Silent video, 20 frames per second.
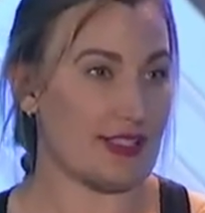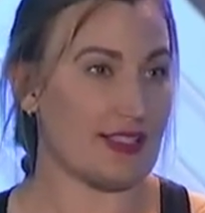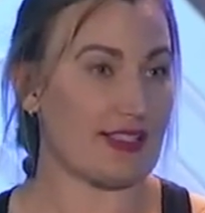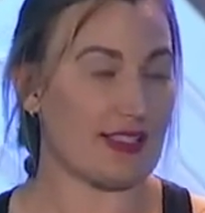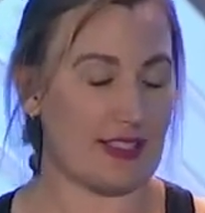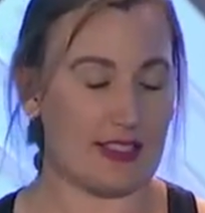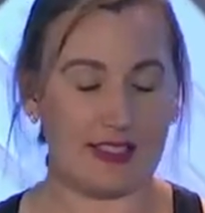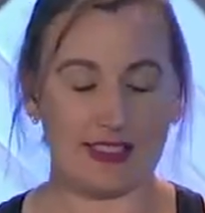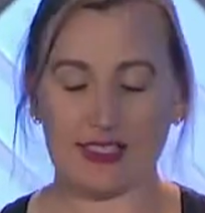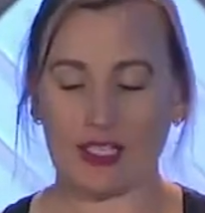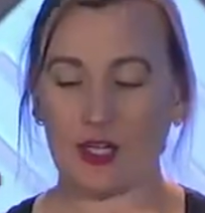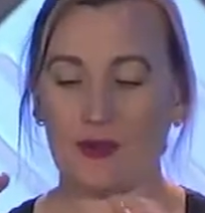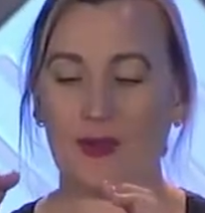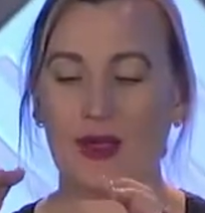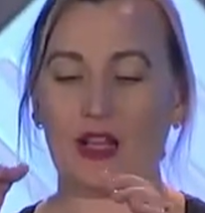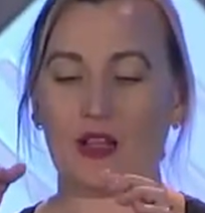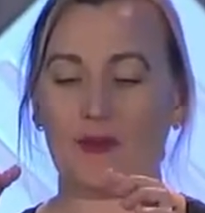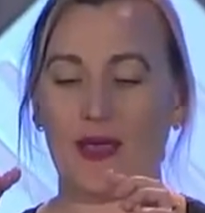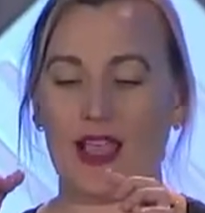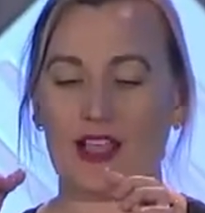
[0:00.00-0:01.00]
the
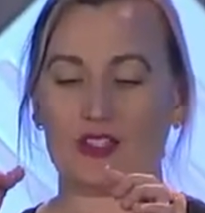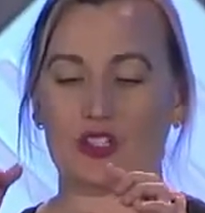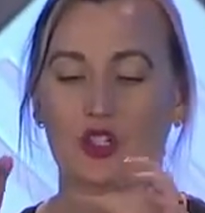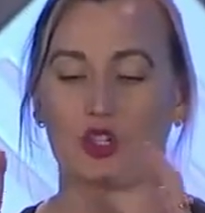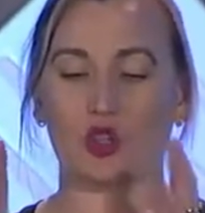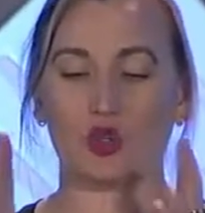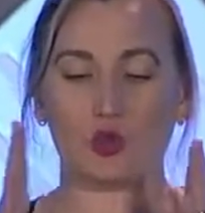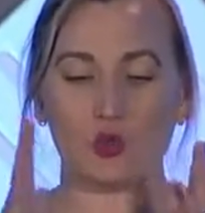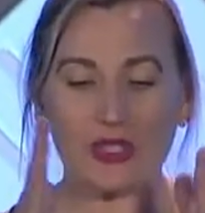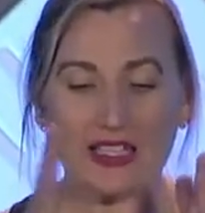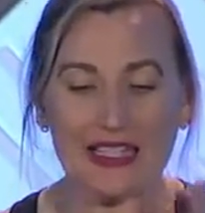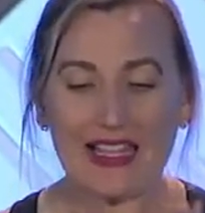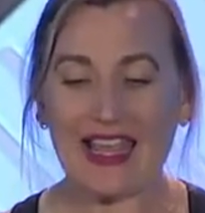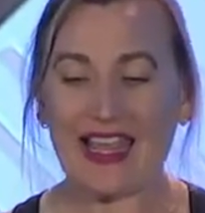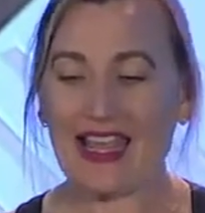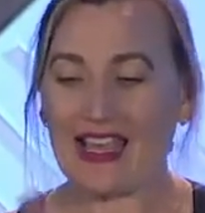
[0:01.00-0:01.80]
cerebellum has 3